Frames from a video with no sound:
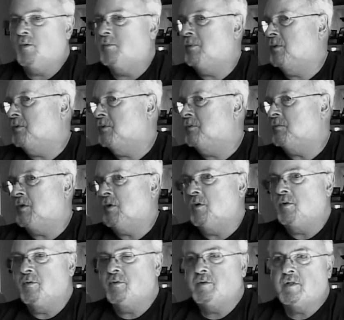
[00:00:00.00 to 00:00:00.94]
They were building
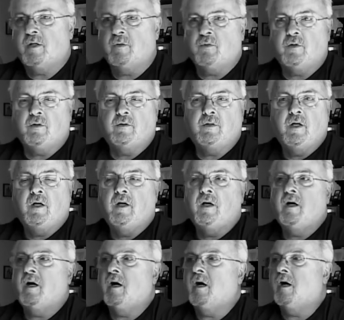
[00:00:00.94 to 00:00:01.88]
roads. They were.
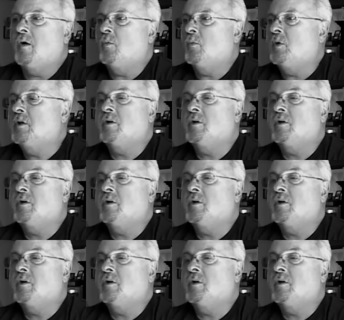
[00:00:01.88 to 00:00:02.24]
Uh,